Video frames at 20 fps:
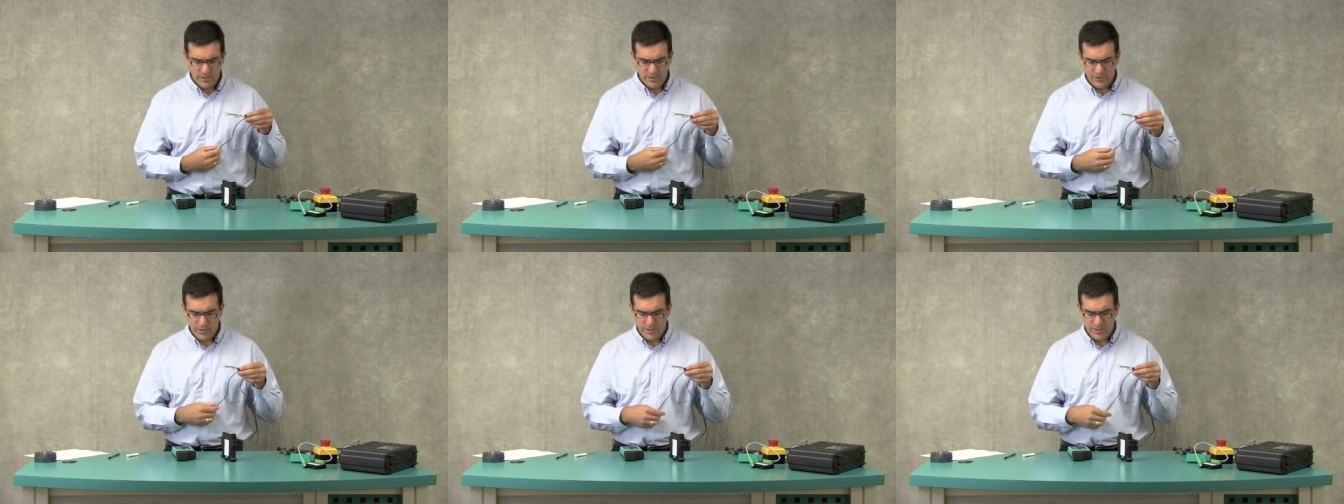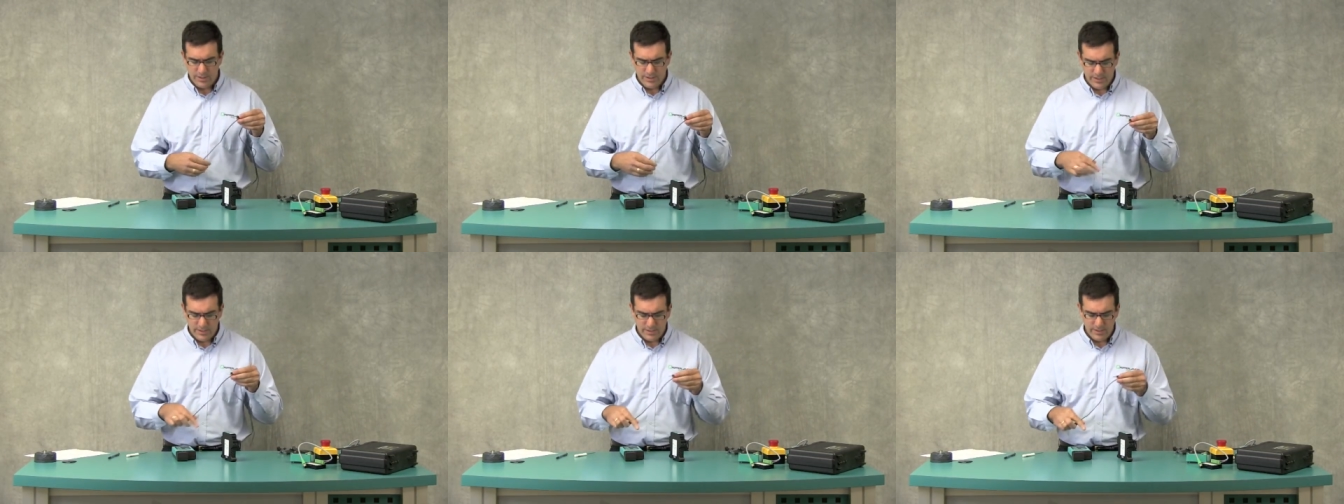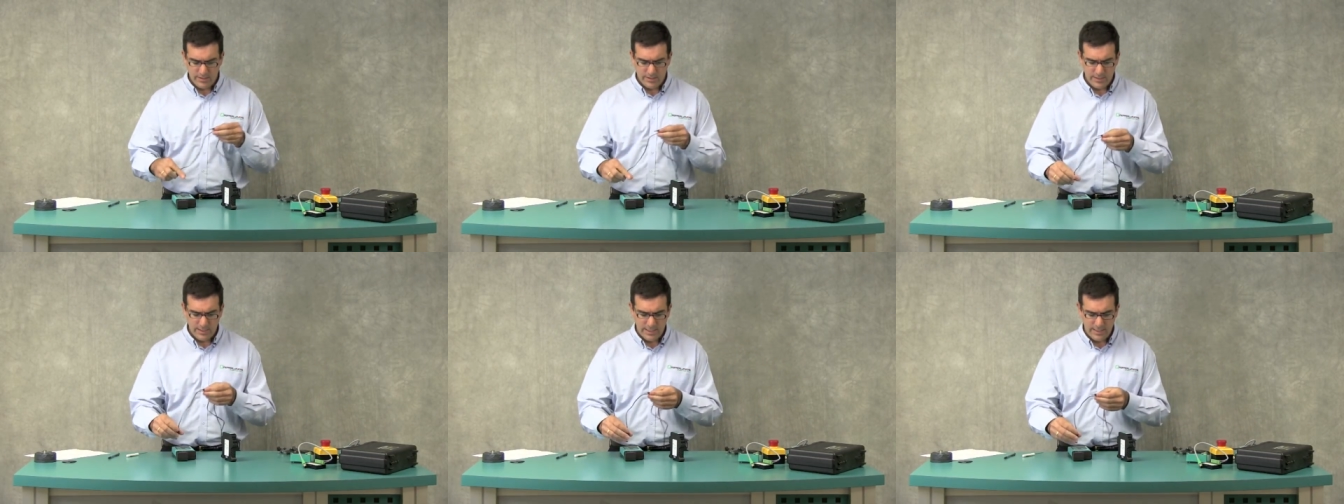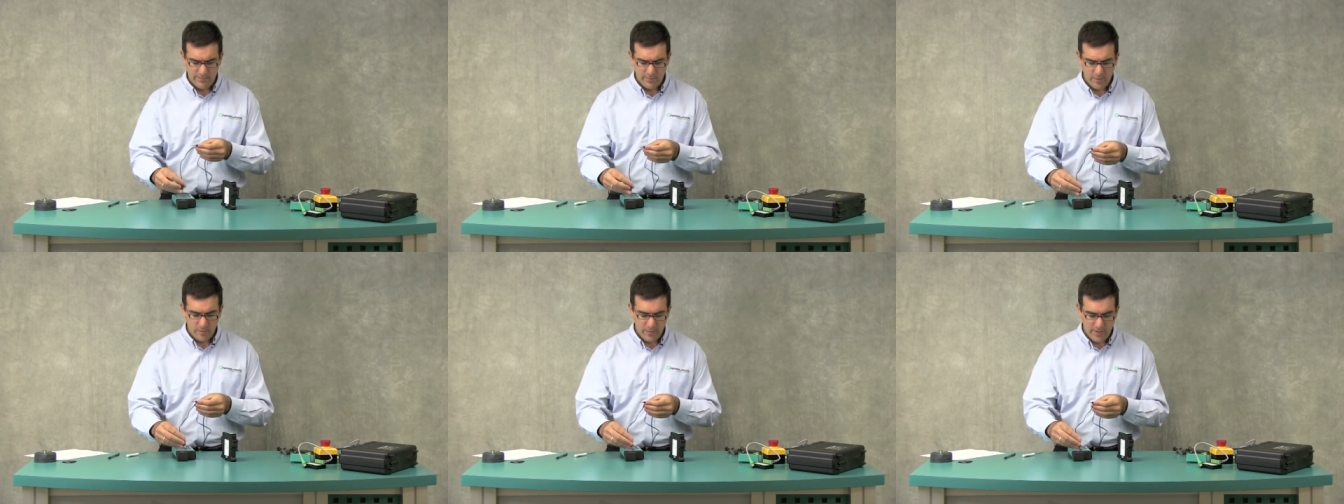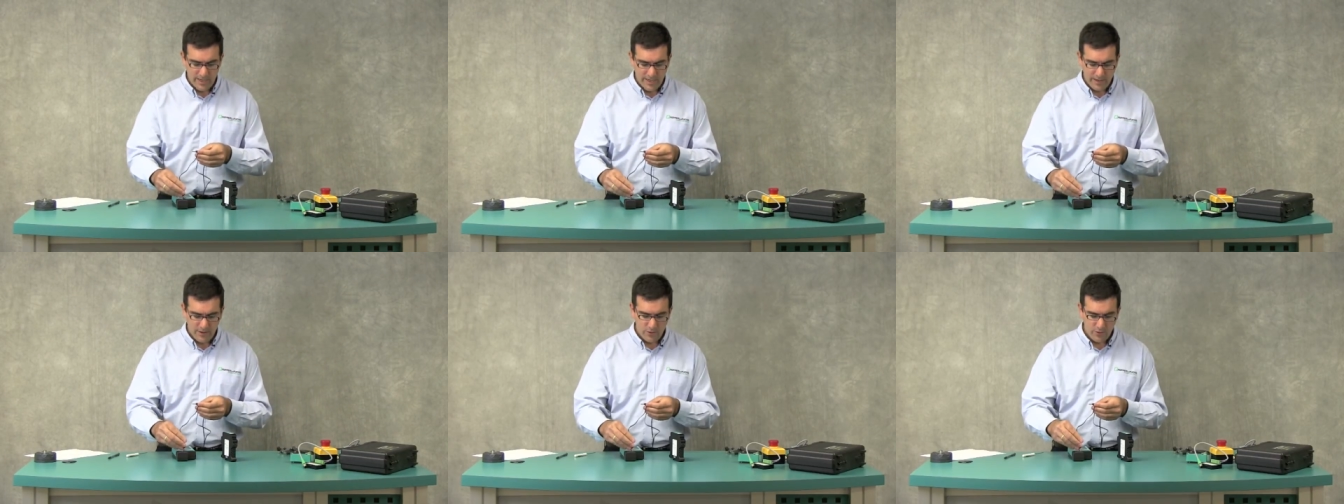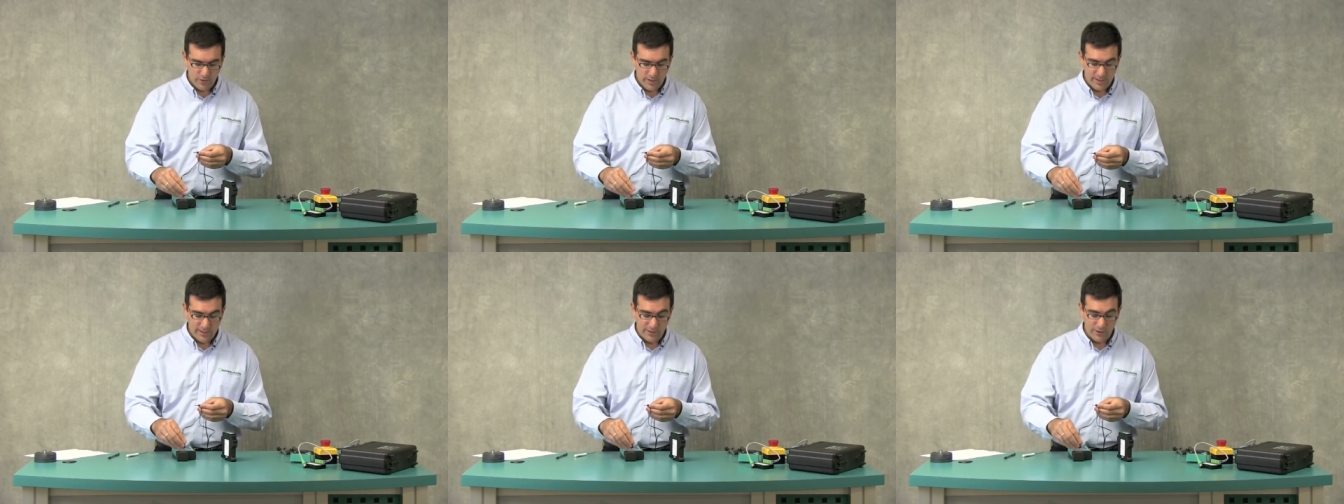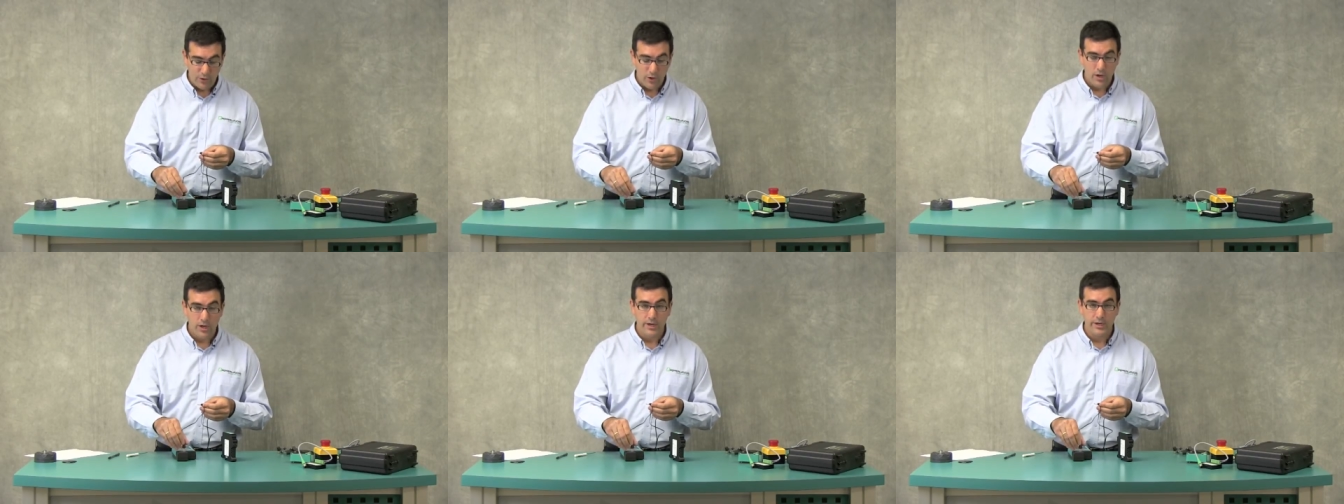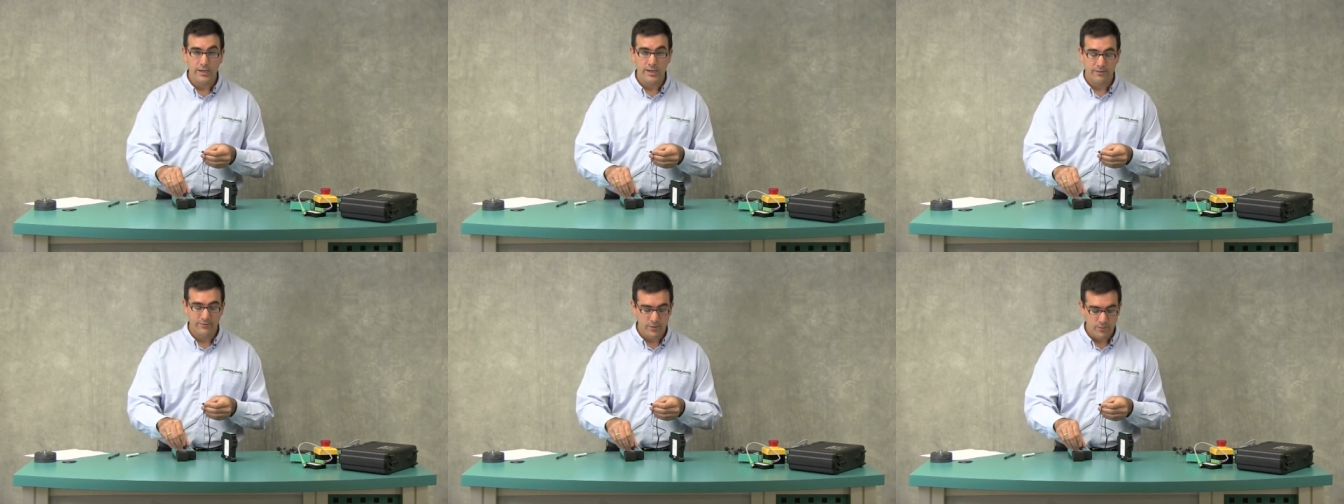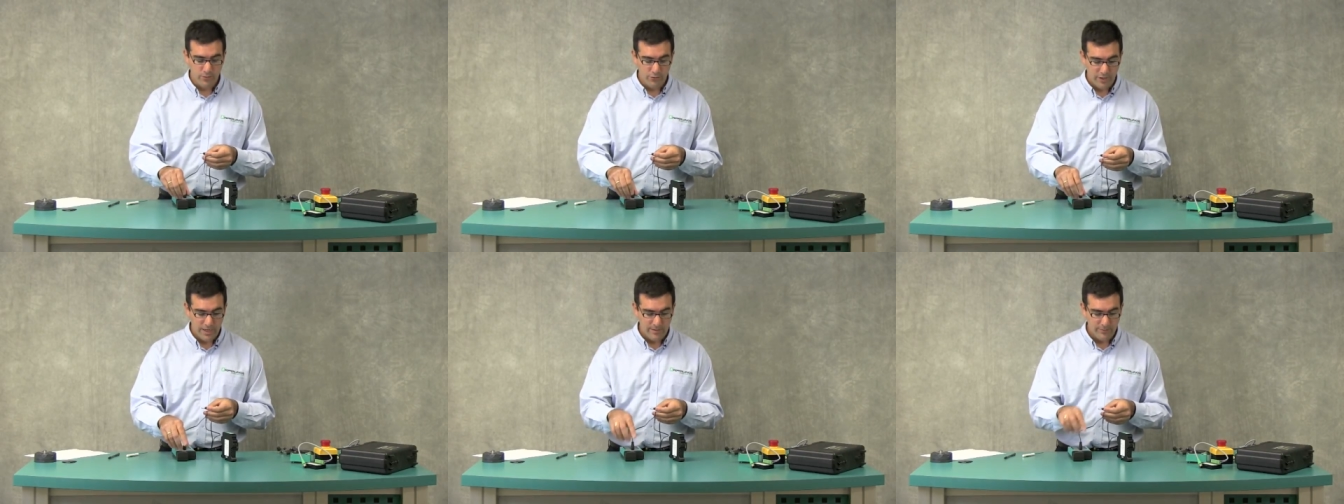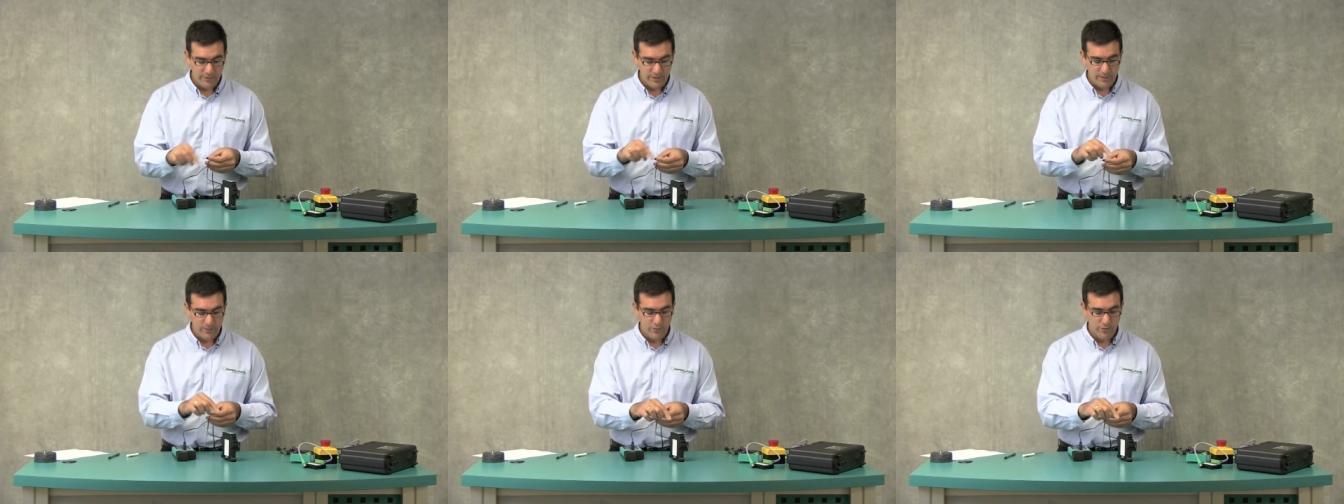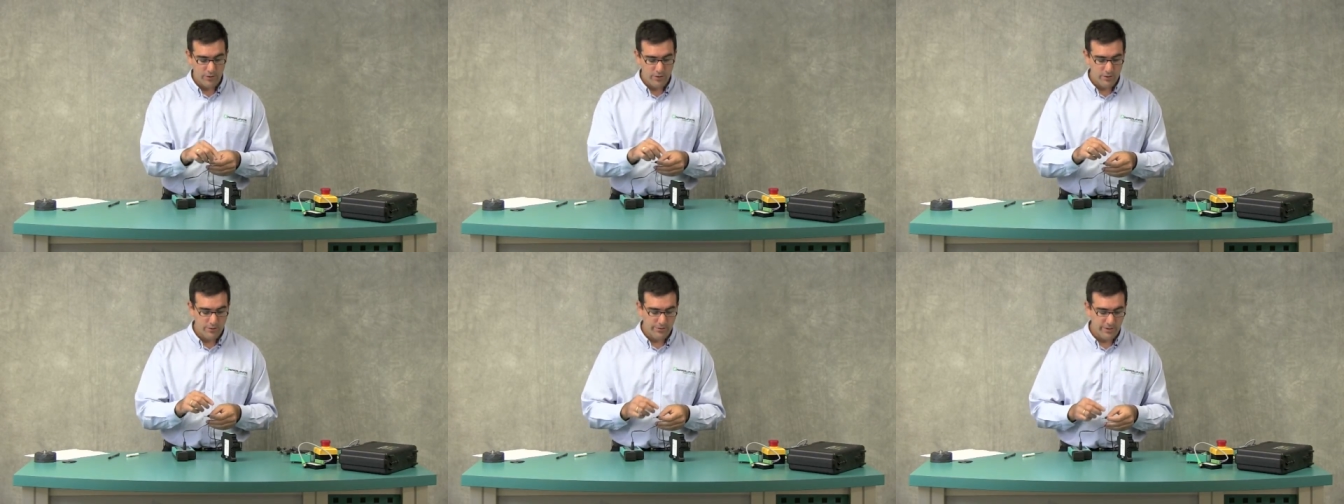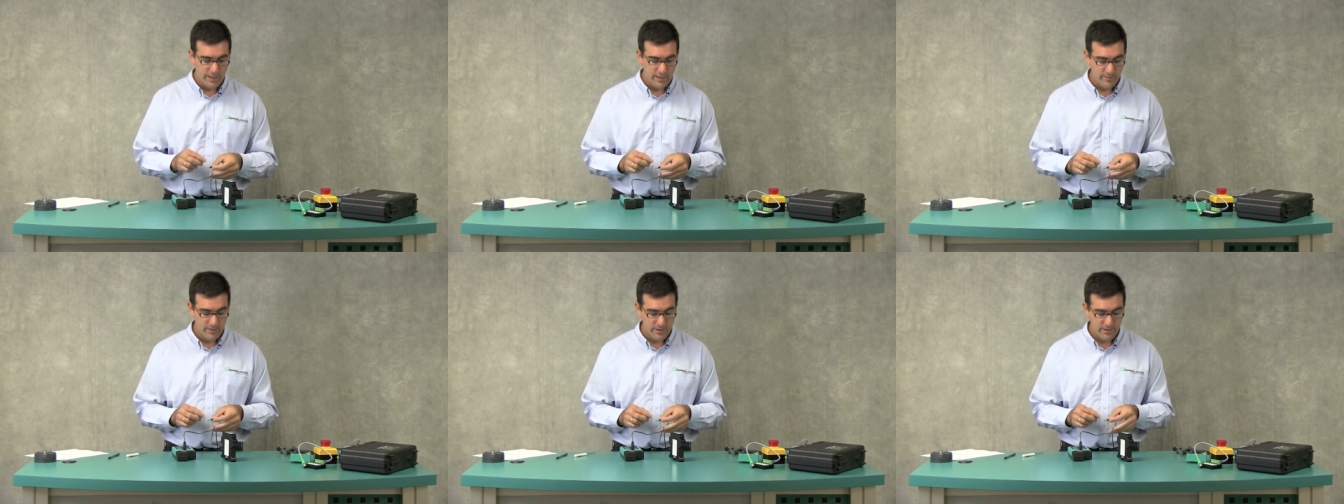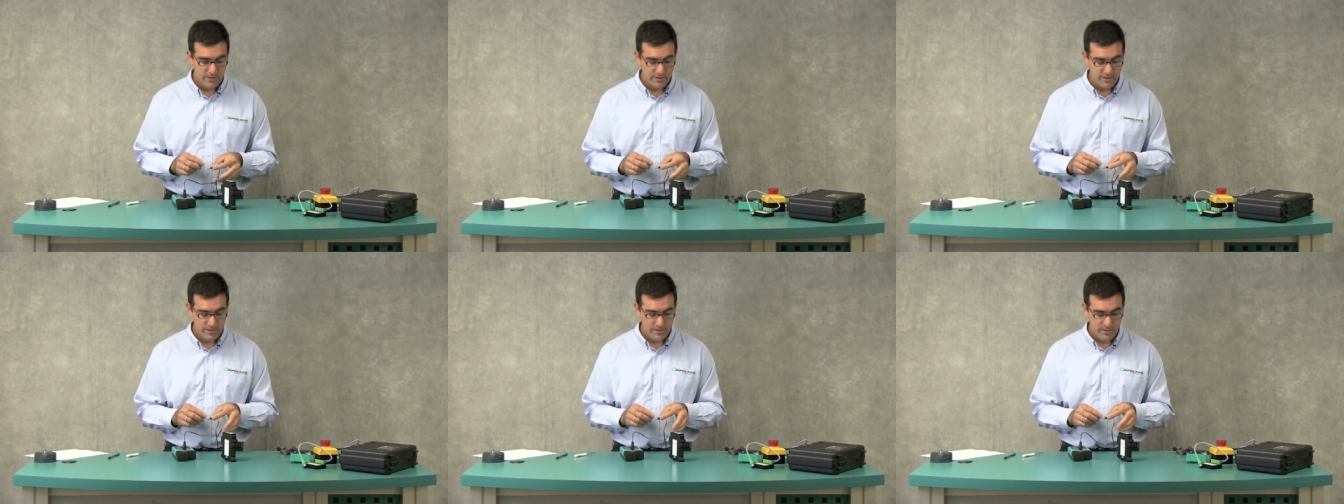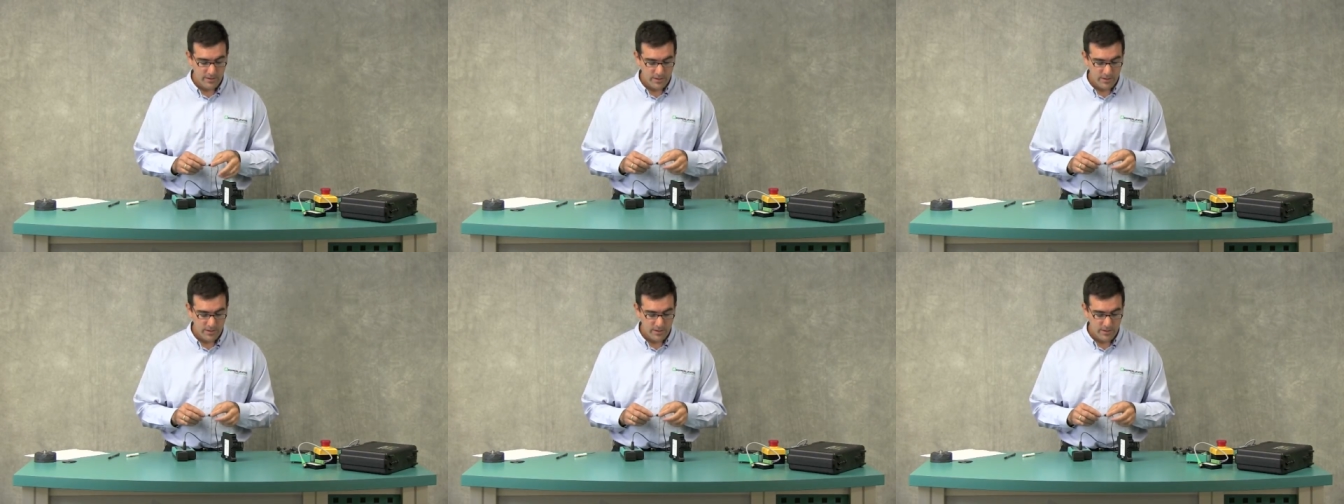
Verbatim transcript: just didn't keep the power on long enough to properly program it.